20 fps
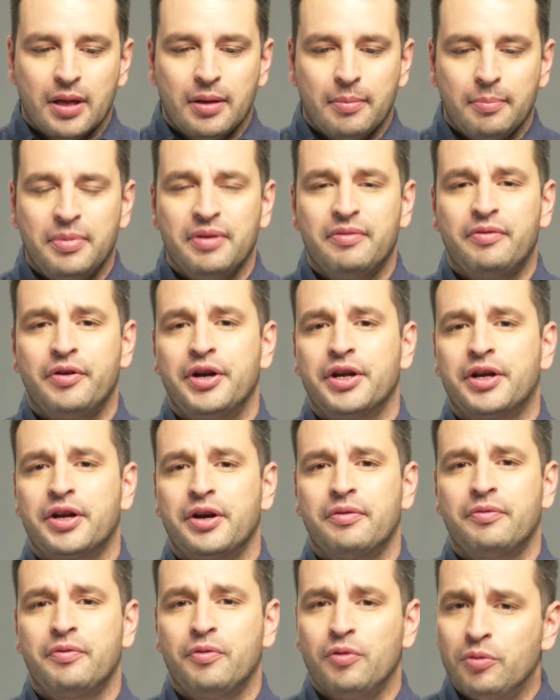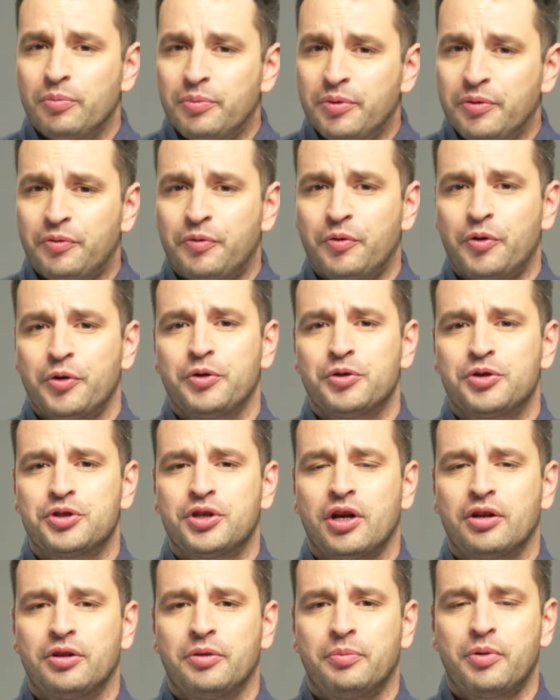Be very careful before you
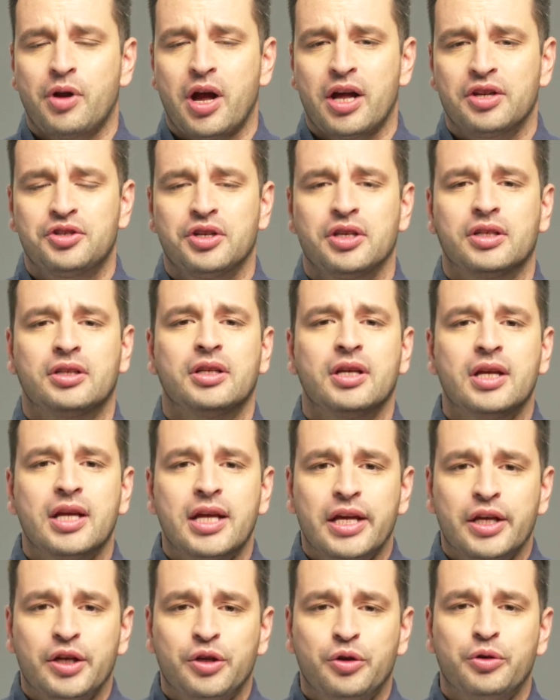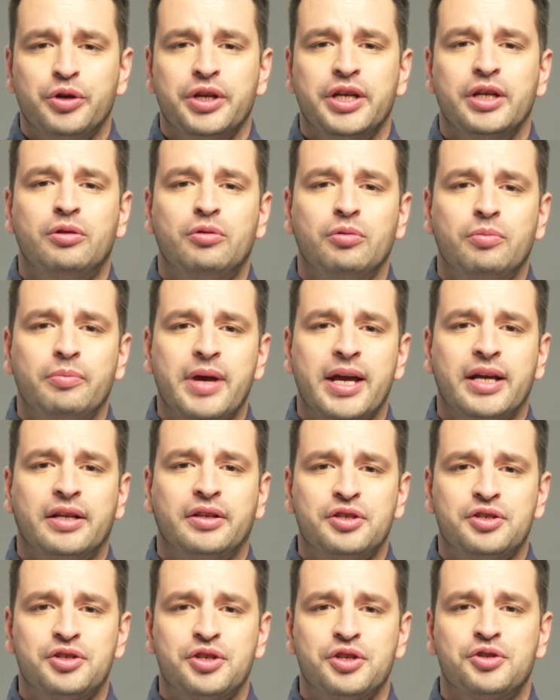start the project. You need to make
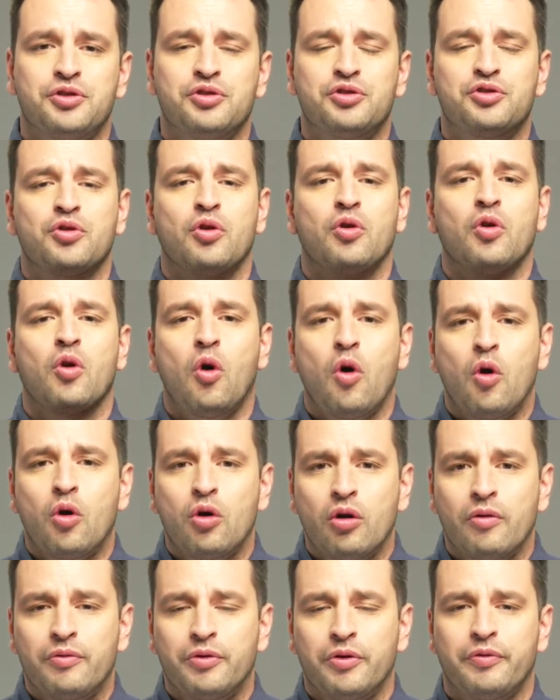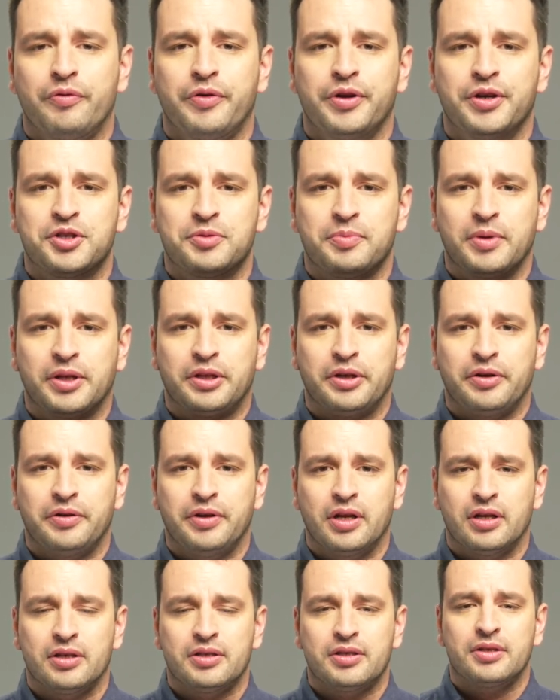decisions on all of your finished
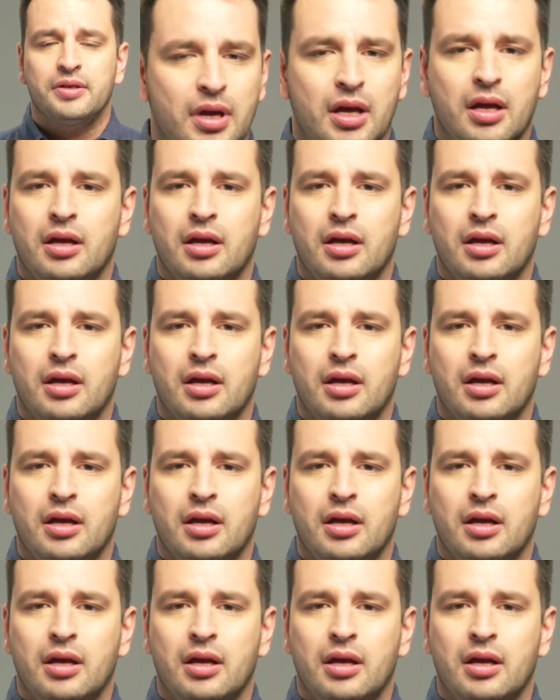materials.